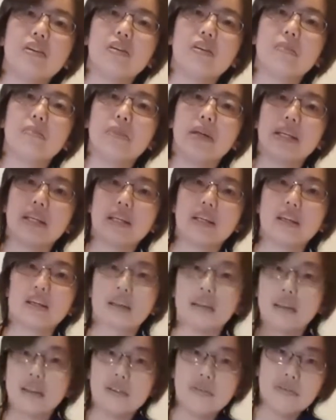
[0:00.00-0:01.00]
or making
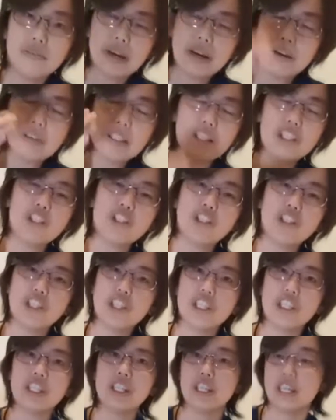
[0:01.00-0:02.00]
her very
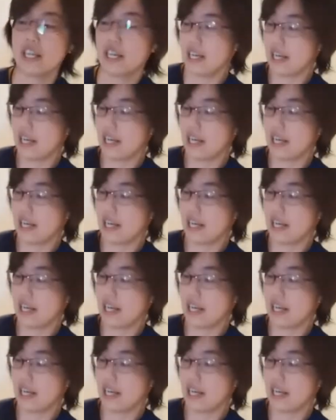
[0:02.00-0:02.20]
itchy,